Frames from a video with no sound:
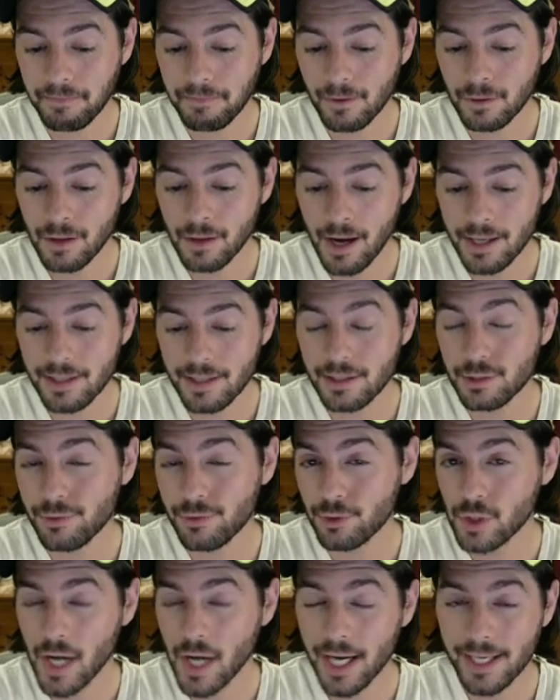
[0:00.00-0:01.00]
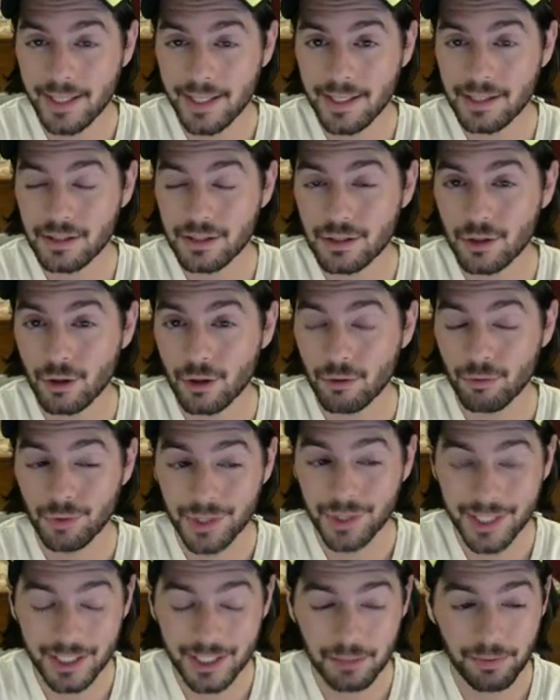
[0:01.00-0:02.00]
A lot of these varieties are
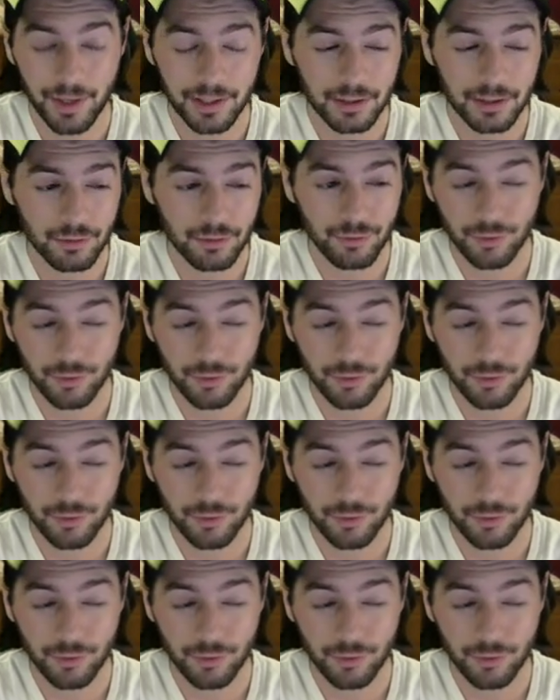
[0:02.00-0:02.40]
really dependent,